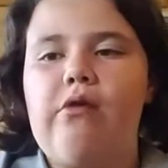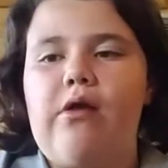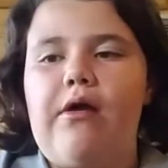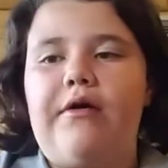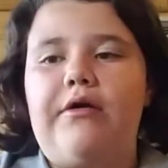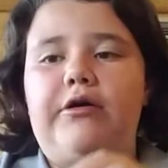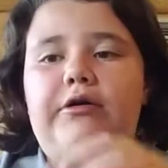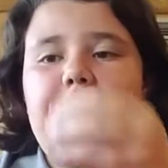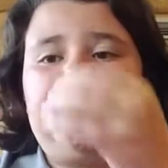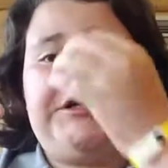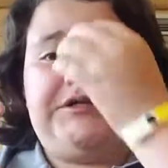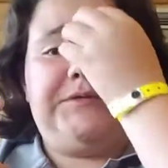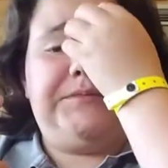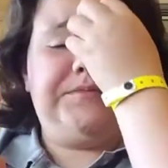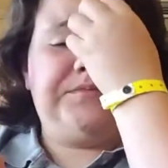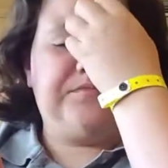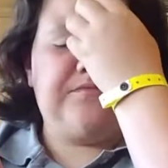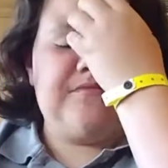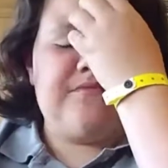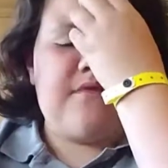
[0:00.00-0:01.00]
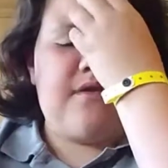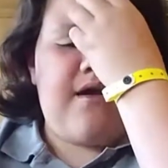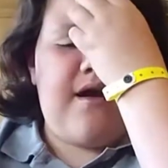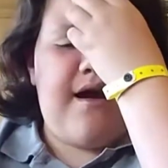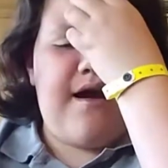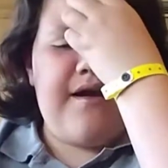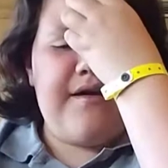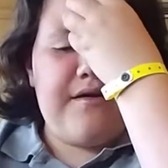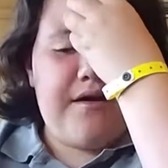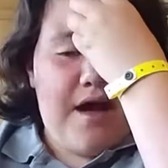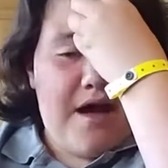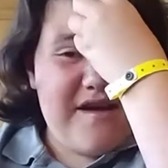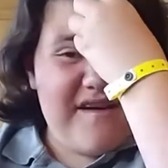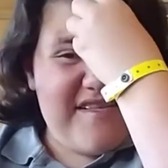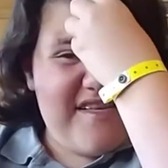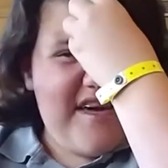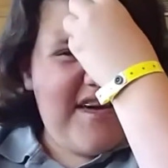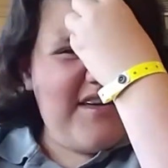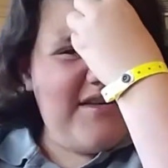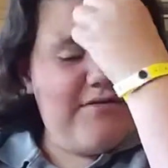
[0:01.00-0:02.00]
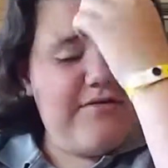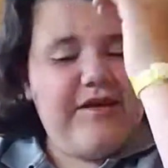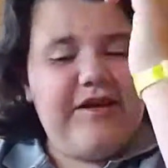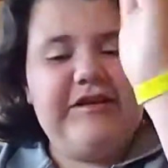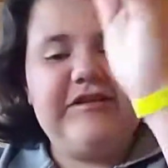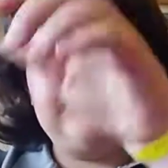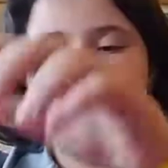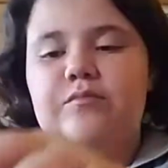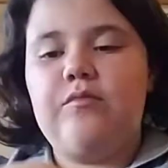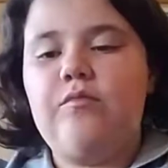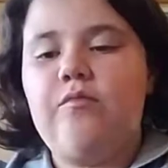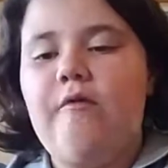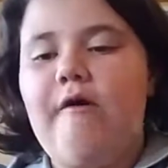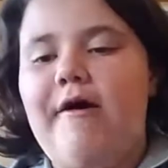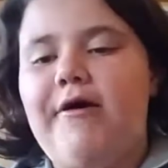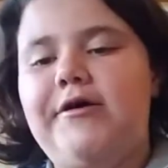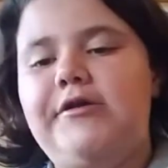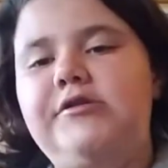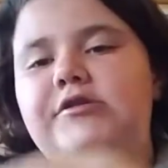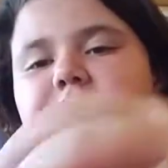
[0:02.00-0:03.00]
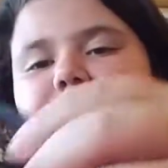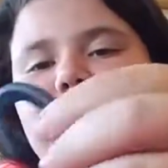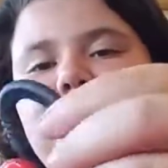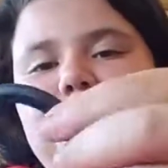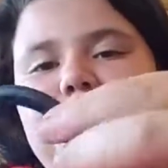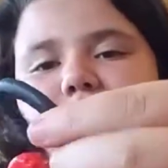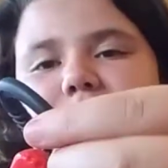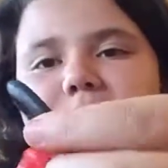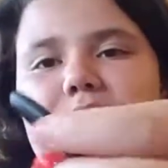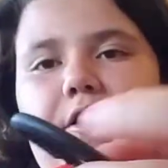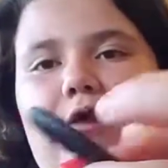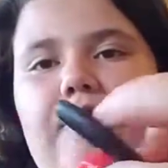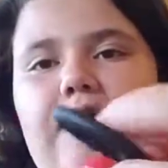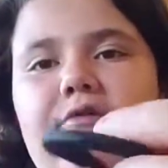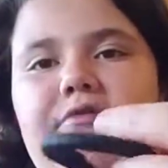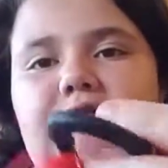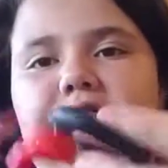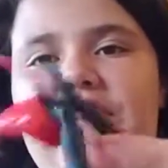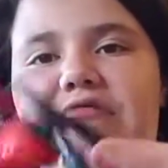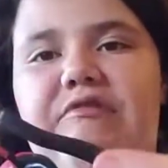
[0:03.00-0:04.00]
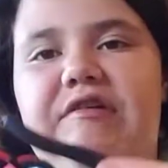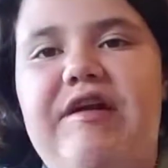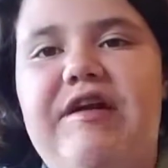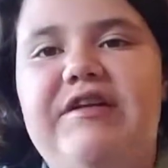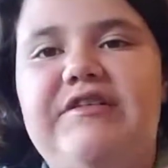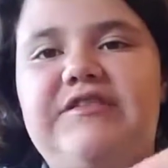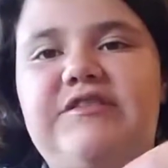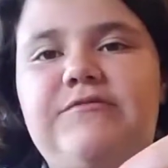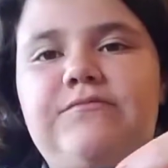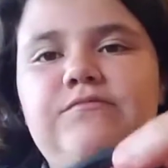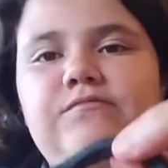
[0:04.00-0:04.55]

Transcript: Um, I I like these a little bit better than these